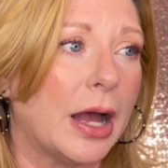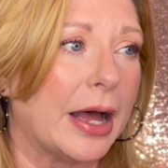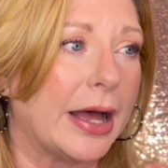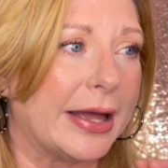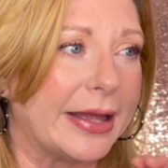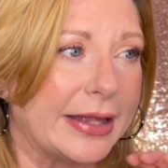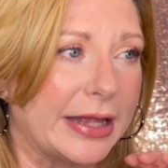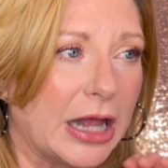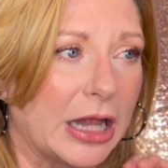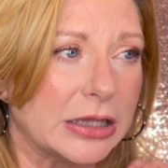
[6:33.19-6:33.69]

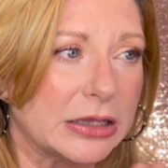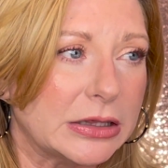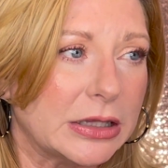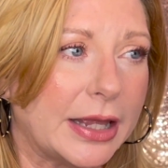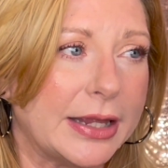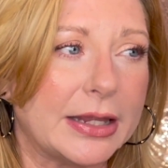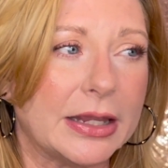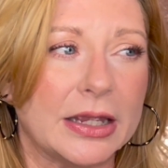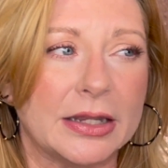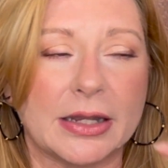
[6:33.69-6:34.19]
I
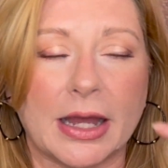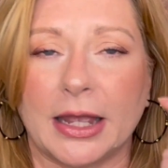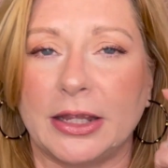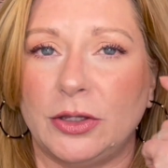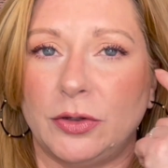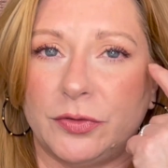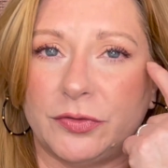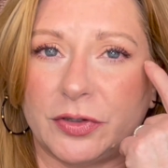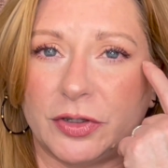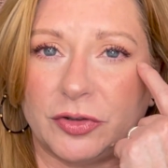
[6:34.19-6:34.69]
like it. I
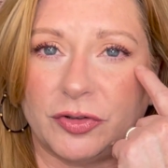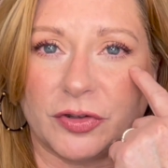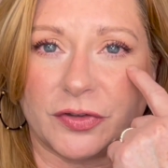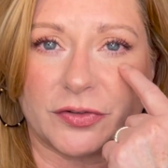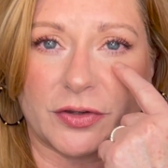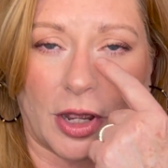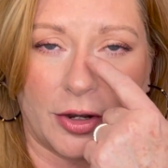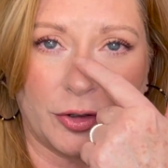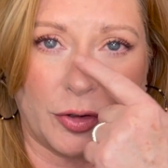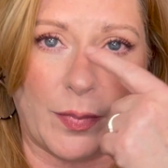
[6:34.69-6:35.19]
use it
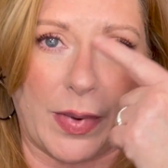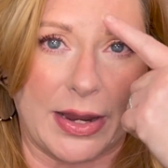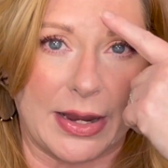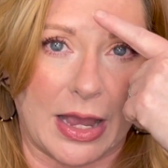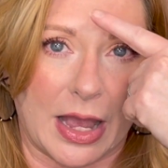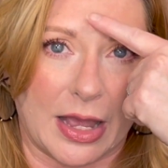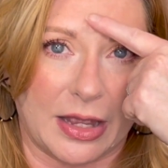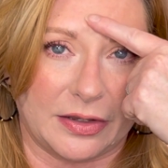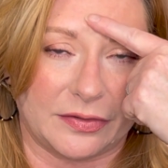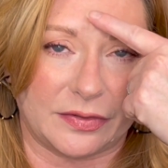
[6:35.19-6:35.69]
just under my
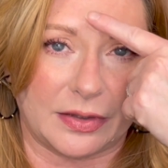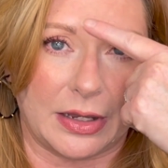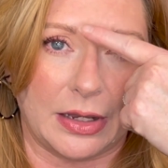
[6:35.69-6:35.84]
eyes,